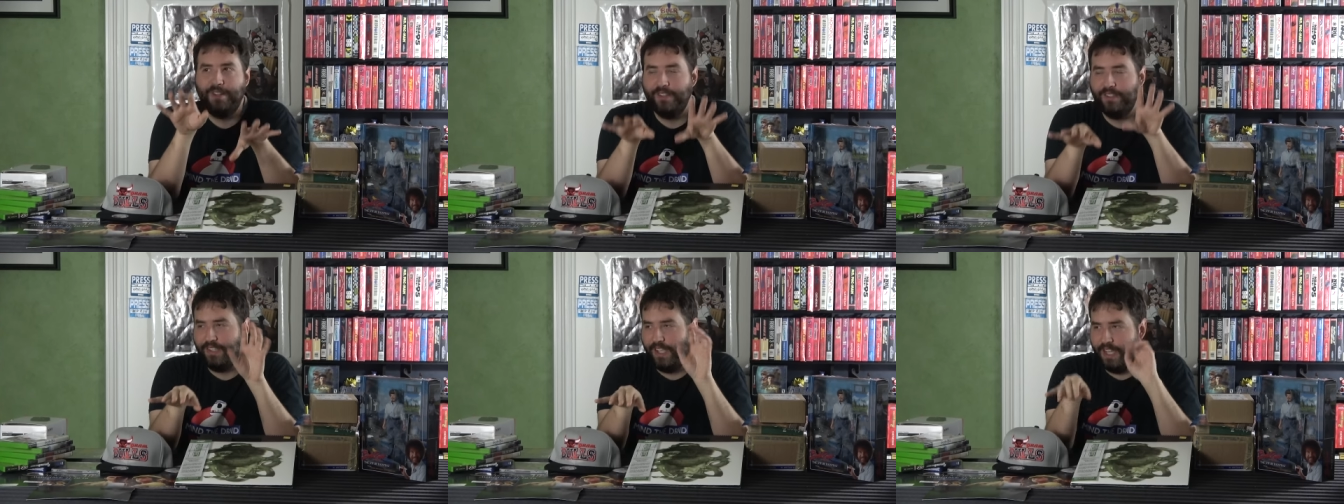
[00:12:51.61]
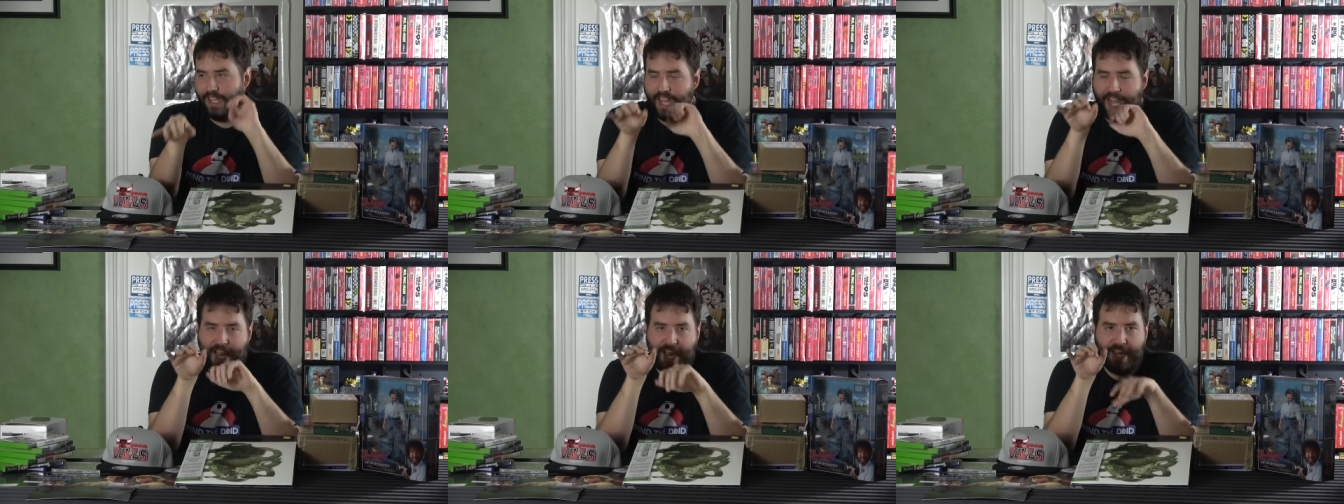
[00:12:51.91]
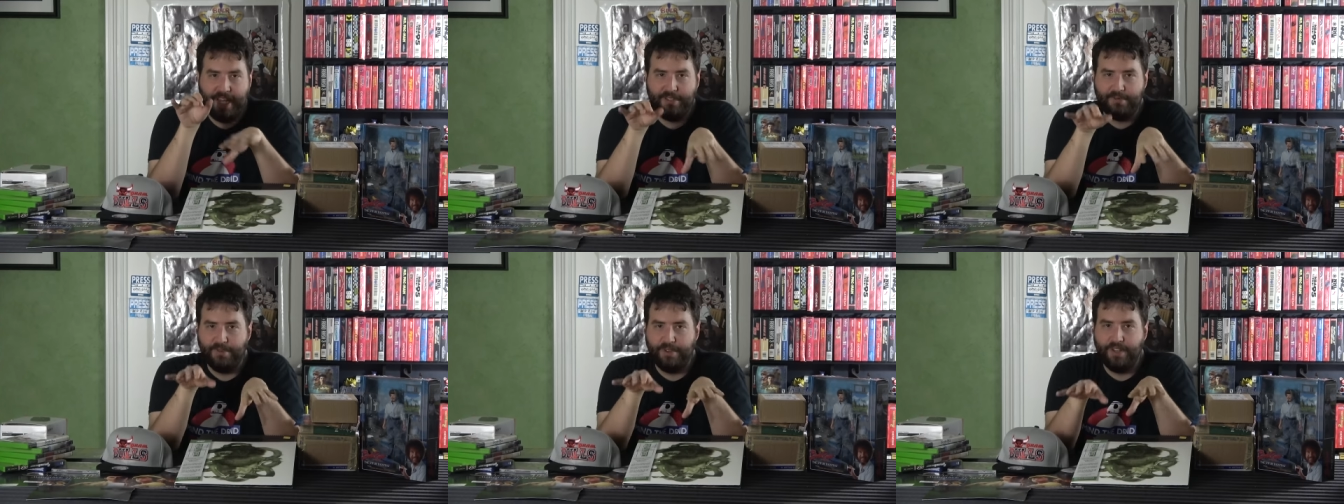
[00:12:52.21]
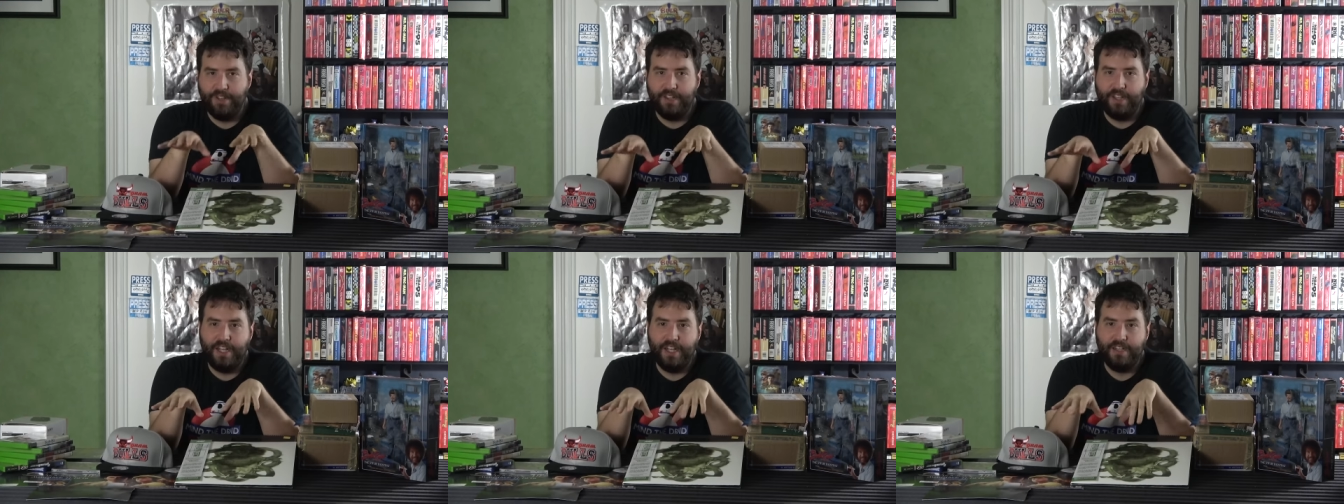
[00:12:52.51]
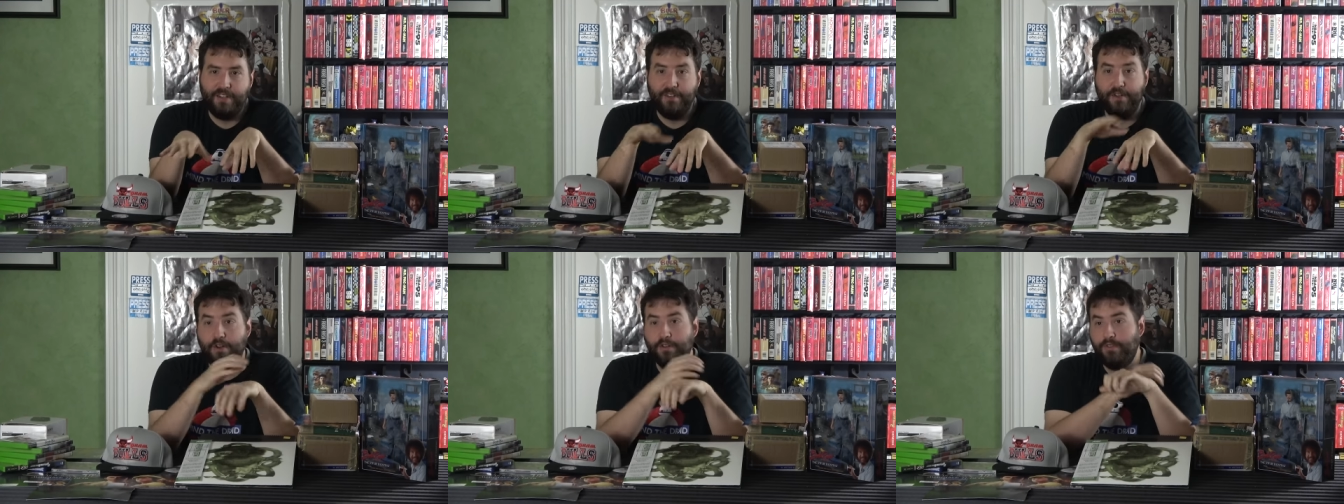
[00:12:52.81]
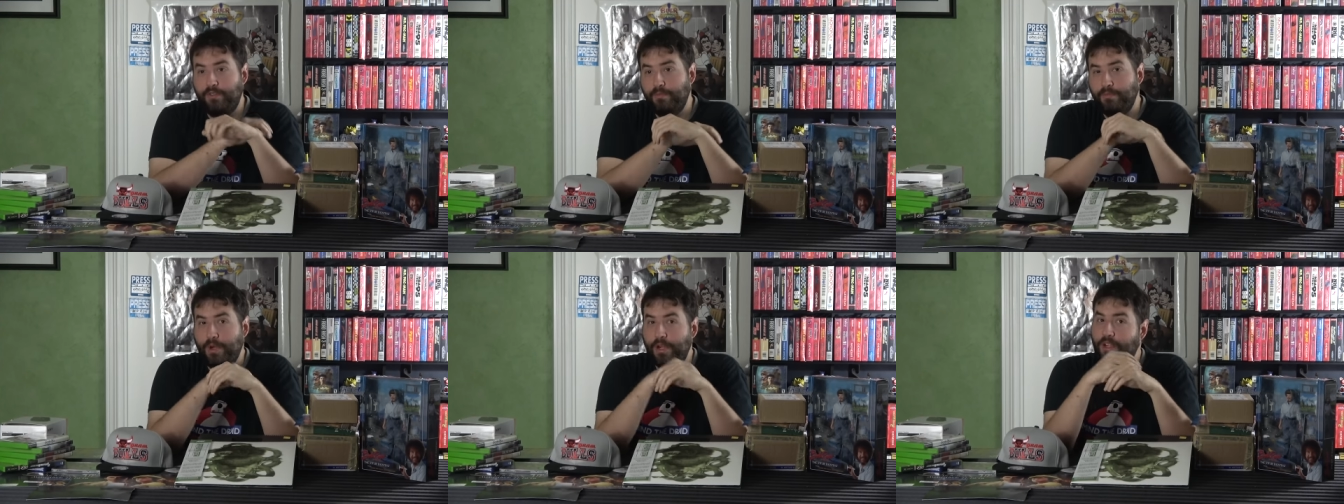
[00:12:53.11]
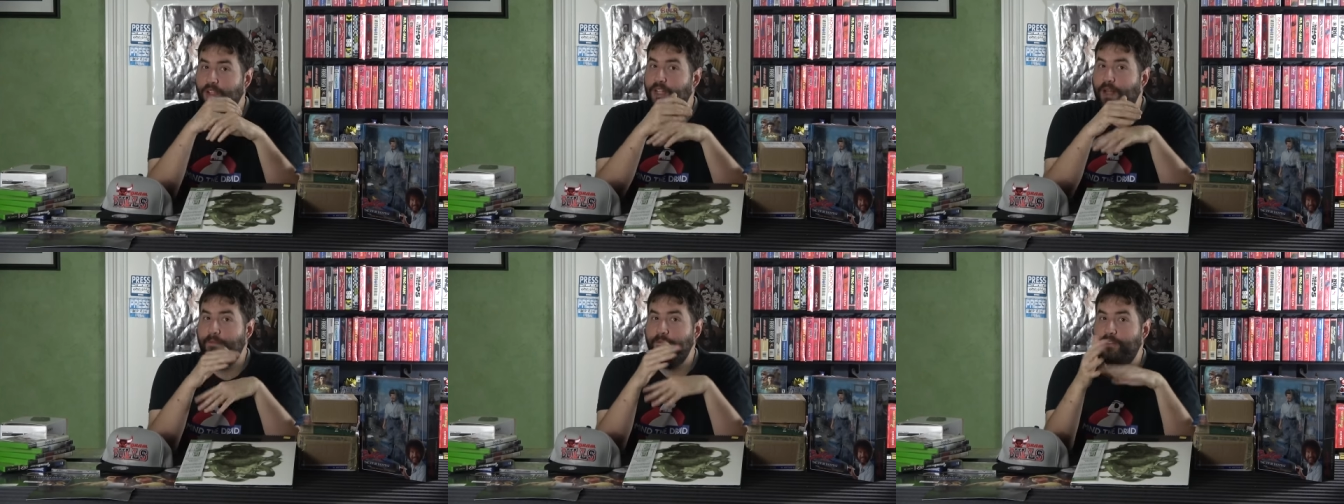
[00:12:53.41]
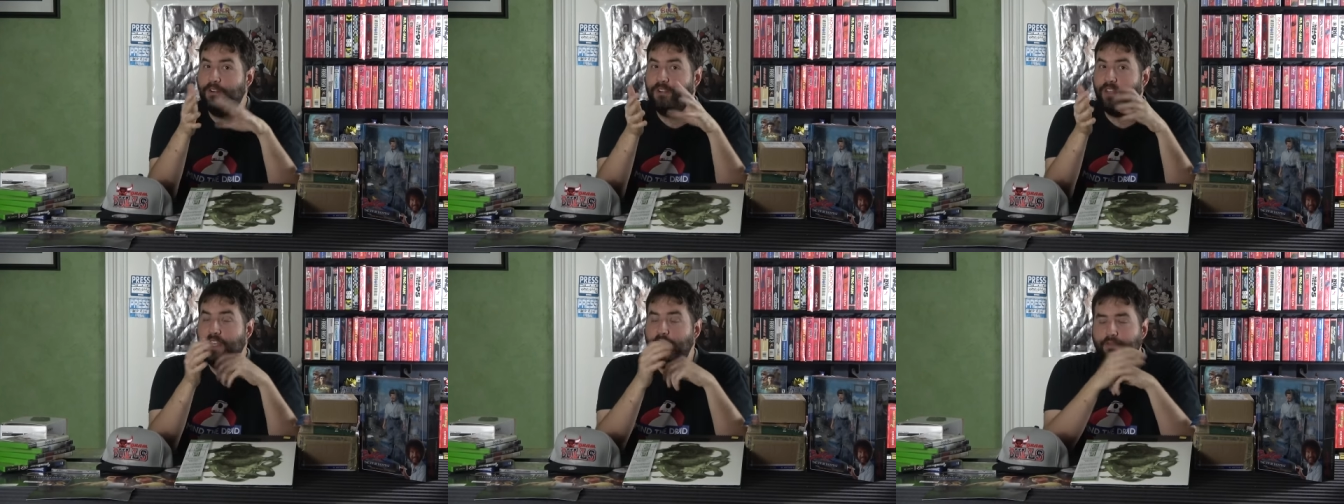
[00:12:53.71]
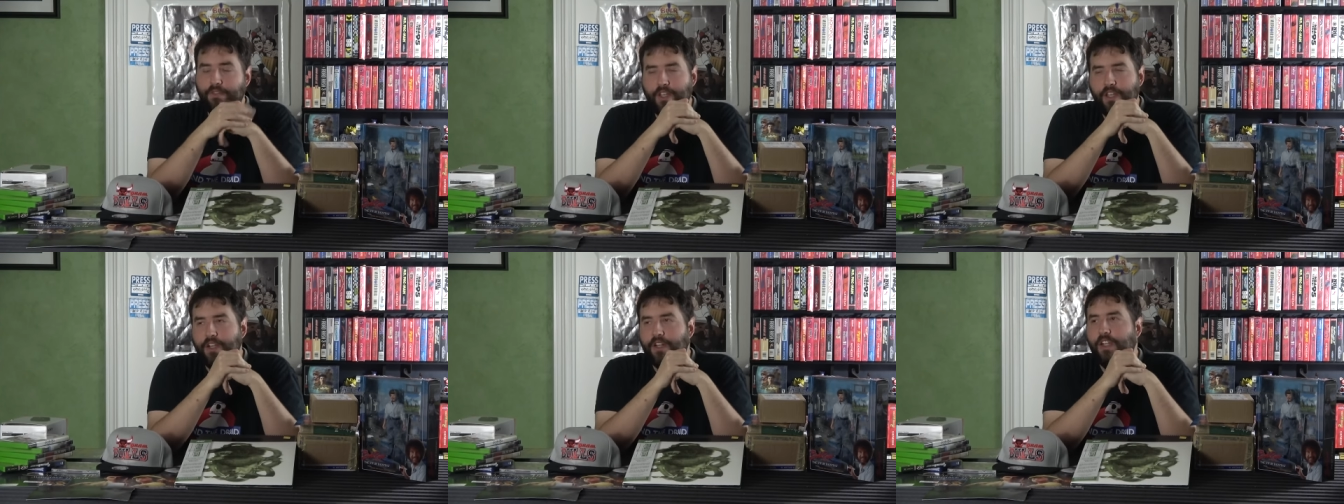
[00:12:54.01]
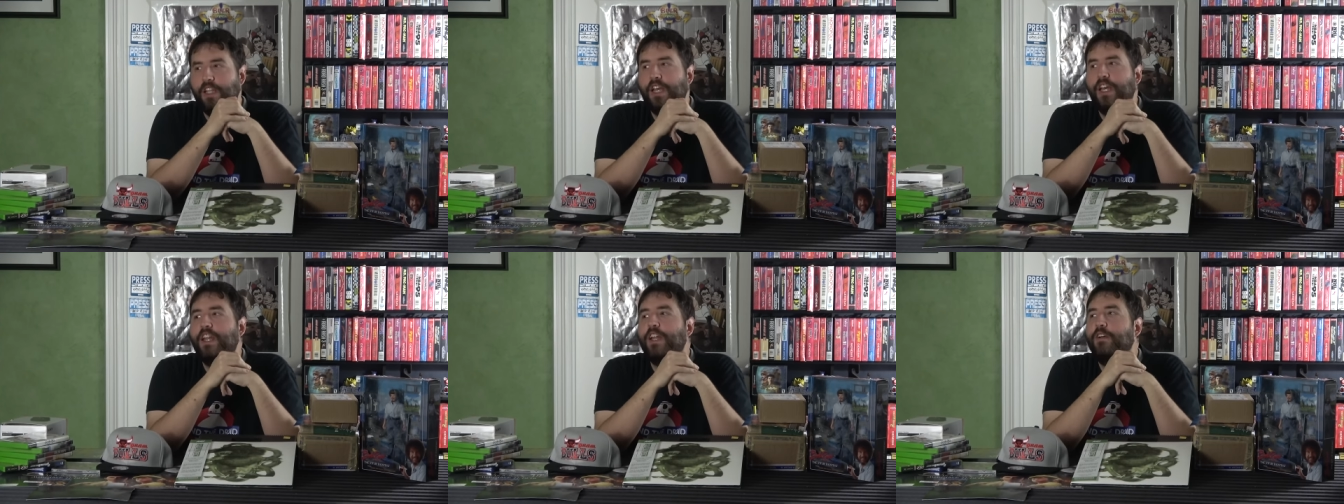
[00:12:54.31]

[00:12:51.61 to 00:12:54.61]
those like ads where they're like, you know, buckle up for safety and all that.